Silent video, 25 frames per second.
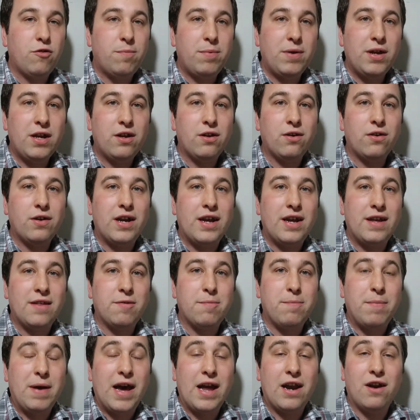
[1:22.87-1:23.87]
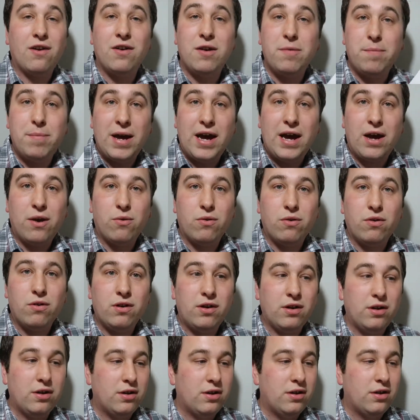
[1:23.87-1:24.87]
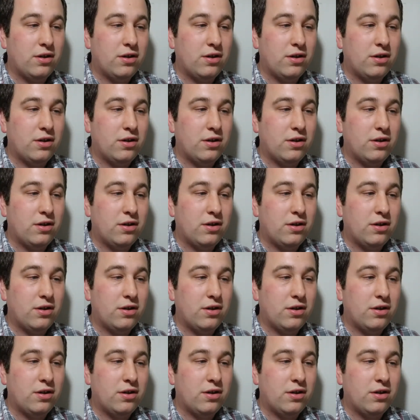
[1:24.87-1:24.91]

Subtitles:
speaker is battery powered,